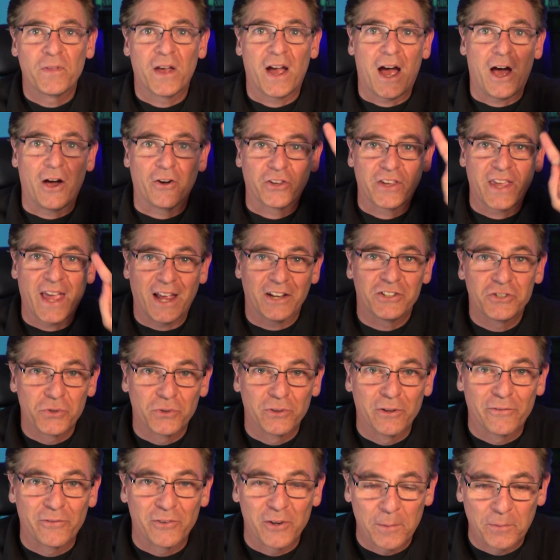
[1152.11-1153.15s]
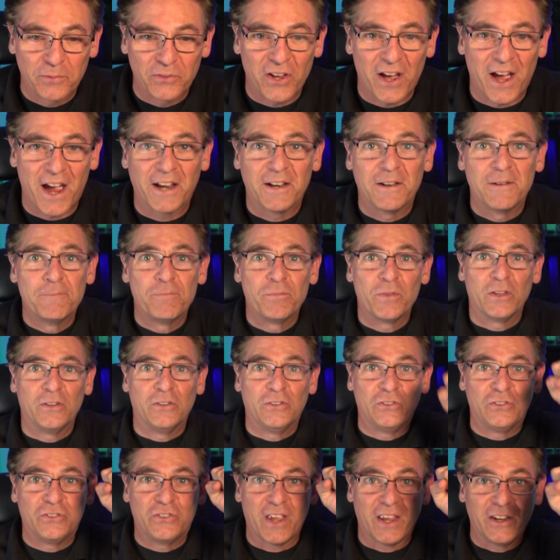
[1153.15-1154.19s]
I'll catch you on the flip side.
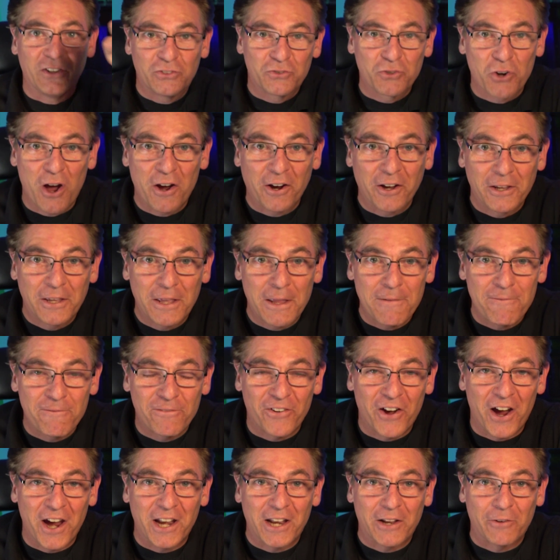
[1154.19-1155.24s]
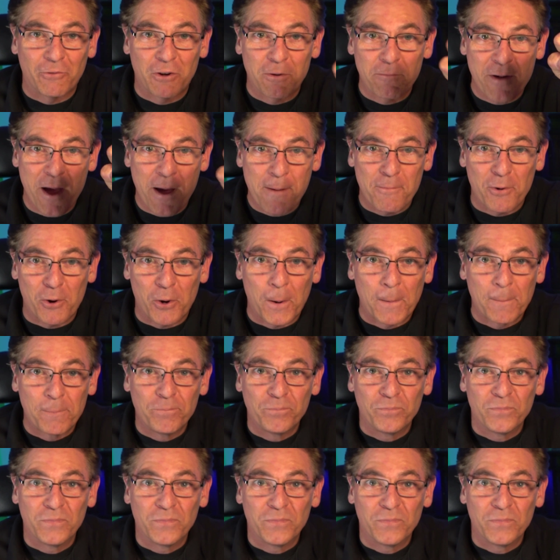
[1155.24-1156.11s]
Stay strong and keep fighting. Remember,